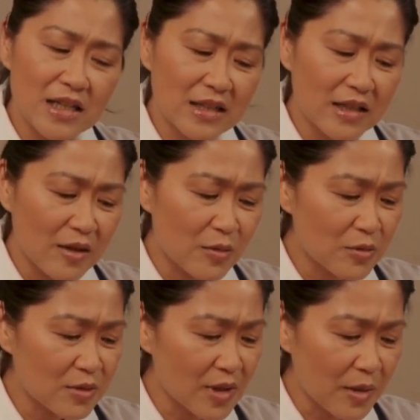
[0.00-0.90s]
When you
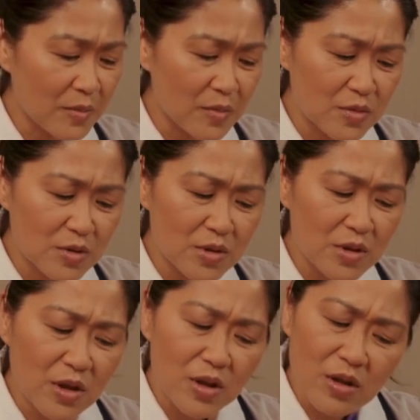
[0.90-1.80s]
have
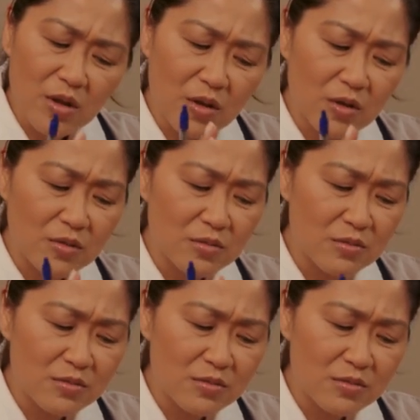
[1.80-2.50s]
diabetes, you also have